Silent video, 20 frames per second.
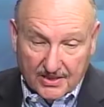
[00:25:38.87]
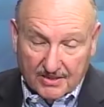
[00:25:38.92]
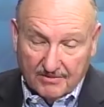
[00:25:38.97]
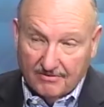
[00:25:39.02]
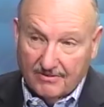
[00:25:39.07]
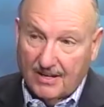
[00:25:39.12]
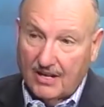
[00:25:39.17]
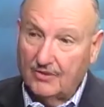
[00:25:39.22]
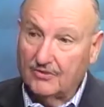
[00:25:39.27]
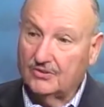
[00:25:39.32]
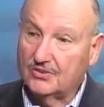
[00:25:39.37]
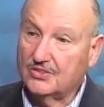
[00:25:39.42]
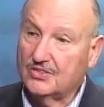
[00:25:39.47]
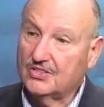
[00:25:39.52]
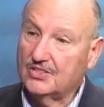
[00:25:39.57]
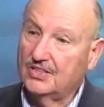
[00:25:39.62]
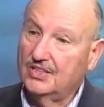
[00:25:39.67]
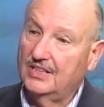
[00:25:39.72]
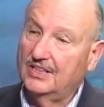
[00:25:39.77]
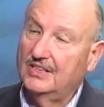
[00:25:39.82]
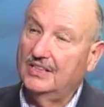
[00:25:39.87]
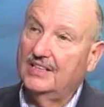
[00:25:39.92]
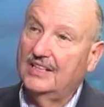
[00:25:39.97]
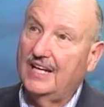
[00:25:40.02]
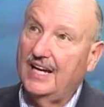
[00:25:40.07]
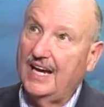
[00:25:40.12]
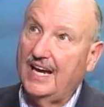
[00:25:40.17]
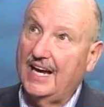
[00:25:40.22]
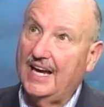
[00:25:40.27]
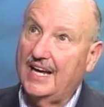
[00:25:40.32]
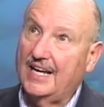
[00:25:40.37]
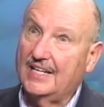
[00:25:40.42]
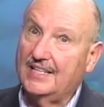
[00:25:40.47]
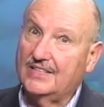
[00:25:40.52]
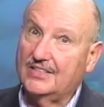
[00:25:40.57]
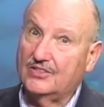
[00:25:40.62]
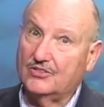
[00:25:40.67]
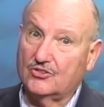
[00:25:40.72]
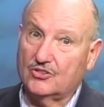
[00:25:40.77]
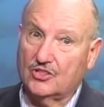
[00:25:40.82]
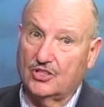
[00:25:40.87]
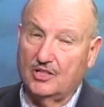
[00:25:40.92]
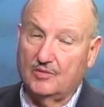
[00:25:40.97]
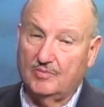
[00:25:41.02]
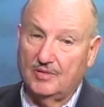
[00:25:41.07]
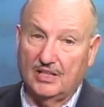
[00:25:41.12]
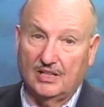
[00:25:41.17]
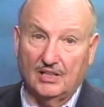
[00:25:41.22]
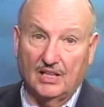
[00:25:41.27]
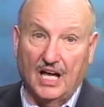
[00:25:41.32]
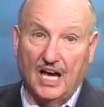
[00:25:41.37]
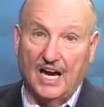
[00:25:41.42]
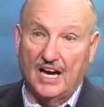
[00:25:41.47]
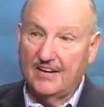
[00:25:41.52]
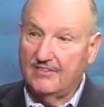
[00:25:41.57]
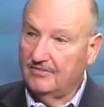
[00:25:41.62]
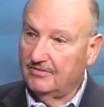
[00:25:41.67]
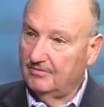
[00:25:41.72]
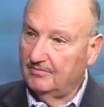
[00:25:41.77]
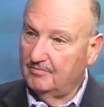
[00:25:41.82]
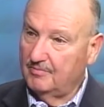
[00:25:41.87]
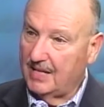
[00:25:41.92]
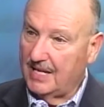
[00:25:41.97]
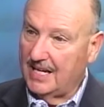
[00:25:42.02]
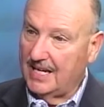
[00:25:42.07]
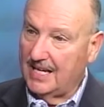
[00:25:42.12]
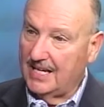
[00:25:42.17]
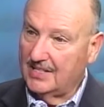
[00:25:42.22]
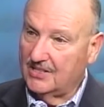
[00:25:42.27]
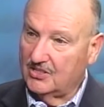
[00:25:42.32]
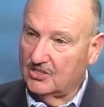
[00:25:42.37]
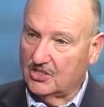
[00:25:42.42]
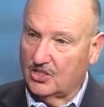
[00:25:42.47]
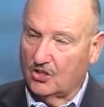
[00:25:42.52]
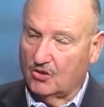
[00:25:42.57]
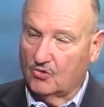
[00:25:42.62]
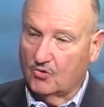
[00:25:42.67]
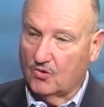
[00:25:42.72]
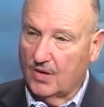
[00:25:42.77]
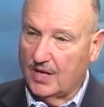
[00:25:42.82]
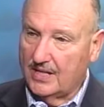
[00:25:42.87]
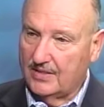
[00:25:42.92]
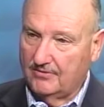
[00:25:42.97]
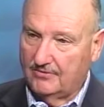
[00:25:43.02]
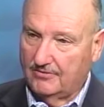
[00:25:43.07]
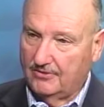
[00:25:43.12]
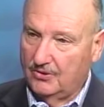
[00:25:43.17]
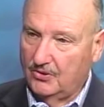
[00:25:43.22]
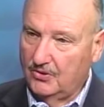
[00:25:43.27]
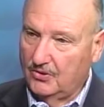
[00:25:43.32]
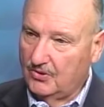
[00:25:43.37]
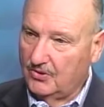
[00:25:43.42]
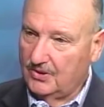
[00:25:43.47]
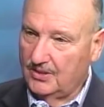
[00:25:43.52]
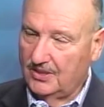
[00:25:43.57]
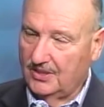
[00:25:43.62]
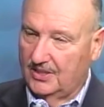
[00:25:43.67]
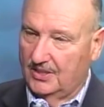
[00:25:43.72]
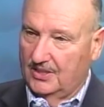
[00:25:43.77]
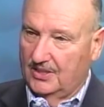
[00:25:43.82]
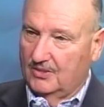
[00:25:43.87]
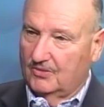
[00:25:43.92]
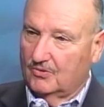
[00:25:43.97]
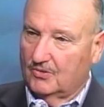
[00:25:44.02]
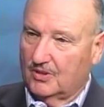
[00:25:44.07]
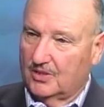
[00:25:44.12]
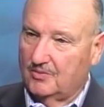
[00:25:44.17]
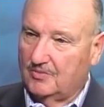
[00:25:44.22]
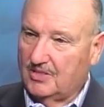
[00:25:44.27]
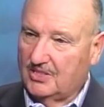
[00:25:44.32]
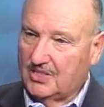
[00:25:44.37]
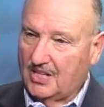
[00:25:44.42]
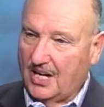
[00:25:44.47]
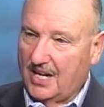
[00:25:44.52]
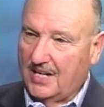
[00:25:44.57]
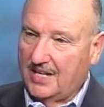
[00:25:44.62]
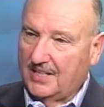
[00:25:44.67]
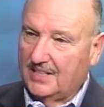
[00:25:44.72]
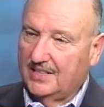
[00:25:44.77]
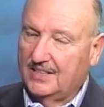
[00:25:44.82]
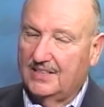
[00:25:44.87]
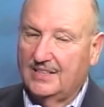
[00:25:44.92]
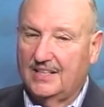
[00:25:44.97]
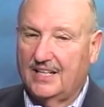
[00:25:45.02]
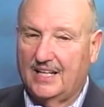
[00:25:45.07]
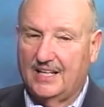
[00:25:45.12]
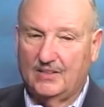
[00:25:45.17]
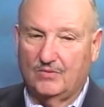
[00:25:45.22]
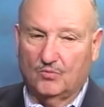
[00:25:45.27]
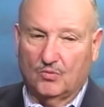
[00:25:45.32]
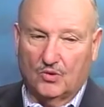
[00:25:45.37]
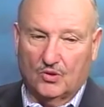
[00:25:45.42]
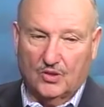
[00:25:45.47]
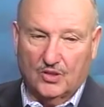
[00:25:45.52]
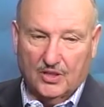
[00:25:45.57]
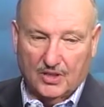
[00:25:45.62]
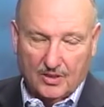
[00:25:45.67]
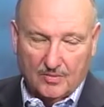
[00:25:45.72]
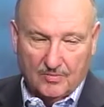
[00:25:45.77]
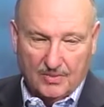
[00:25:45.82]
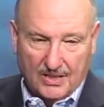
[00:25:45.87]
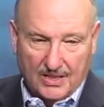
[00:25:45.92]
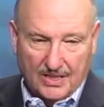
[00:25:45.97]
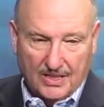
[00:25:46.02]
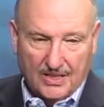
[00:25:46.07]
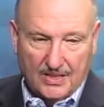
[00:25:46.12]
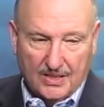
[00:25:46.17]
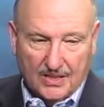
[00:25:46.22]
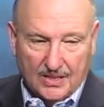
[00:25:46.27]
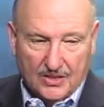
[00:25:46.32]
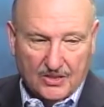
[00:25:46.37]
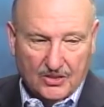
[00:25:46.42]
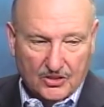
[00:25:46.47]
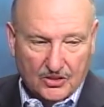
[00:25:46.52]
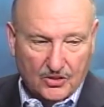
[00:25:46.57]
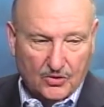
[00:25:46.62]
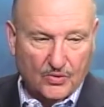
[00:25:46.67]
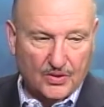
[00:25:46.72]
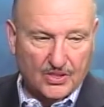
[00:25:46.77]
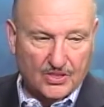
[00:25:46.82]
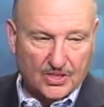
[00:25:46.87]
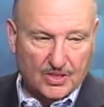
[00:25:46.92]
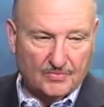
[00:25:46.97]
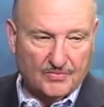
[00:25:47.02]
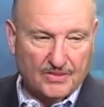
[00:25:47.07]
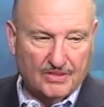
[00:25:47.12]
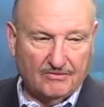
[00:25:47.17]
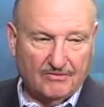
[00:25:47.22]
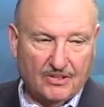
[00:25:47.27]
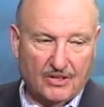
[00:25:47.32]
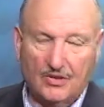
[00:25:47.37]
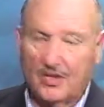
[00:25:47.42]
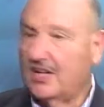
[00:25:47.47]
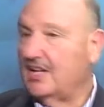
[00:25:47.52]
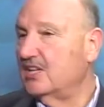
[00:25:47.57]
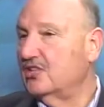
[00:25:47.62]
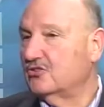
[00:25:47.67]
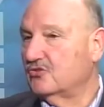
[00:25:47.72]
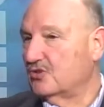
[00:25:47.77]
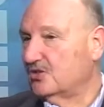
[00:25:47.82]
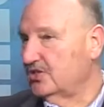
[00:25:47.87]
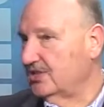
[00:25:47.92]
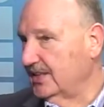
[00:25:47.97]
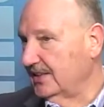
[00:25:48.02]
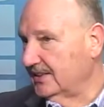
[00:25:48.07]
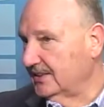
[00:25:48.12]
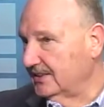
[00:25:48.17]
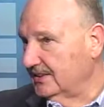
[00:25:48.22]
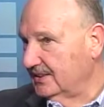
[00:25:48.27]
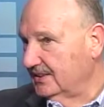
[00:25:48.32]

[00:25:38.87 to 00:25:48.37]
the Fountains. And there's going to be a live band. There's great food. We're going to be dining. And we're going to be doing something very interesting